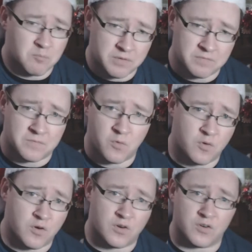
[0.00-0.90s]

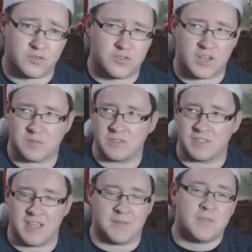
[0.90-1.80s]
before Christmas
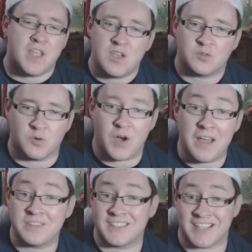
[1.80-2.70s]
Day. So
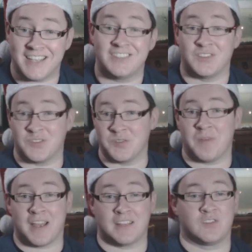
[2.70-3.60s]
I decided to do
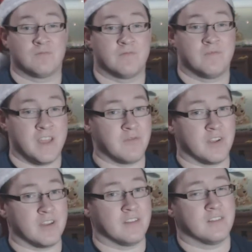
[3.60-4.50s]
my
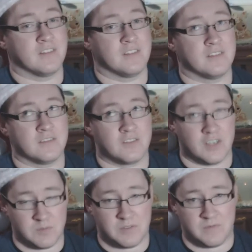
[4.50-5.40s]
favourite
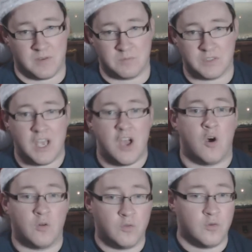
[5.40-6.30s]
Christmas films.
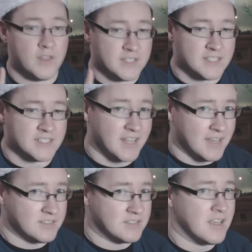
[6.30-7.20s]
Although this is a
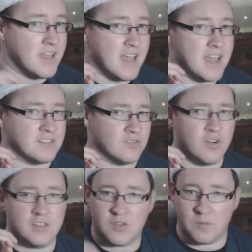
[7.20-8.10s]
list, it's
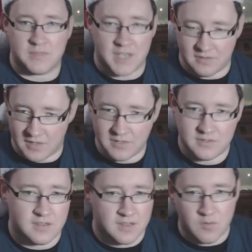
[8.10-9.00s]
not a top 10
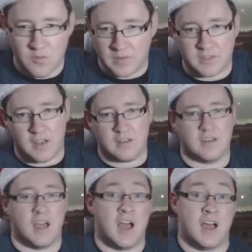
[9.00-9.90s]
list, they're
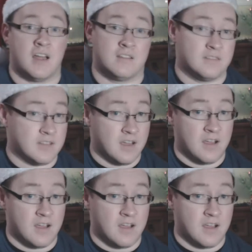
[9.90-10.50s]
overdone, and